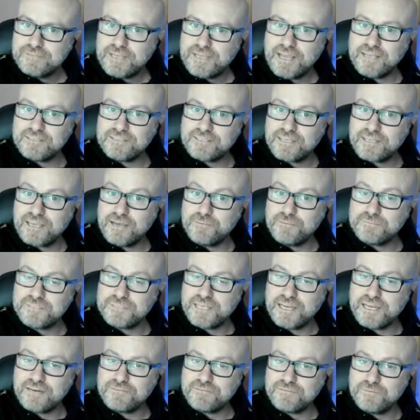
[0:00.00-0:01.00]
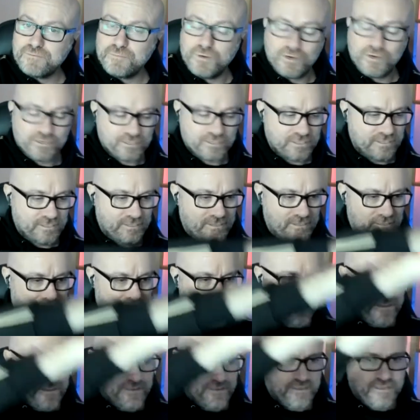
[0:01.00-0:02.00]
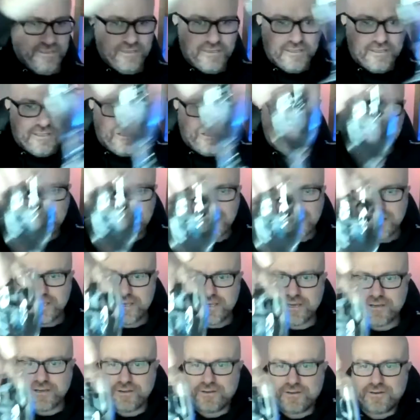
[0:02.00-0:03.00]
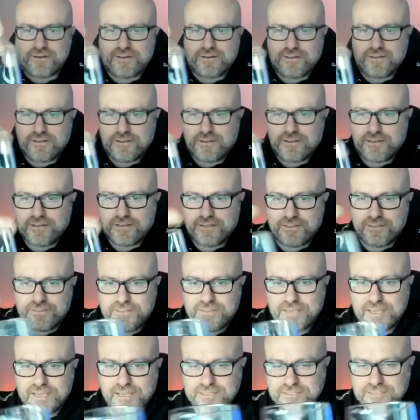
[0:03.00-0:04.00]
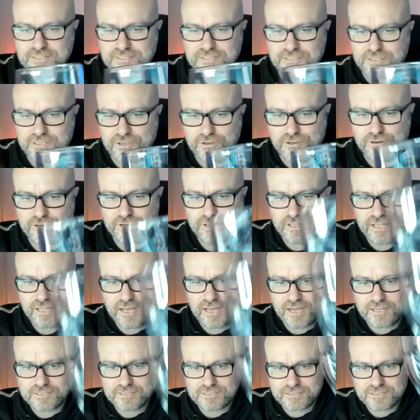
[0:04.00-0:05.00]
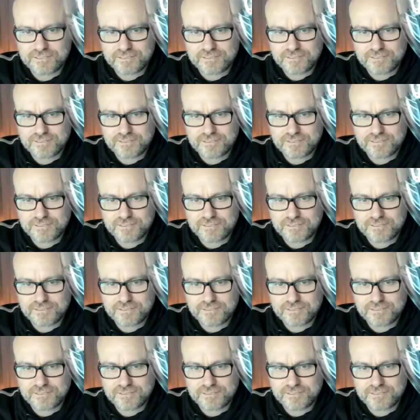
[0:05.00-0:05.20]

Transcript: As it comes out of the box. There you go. There's a schooner glass,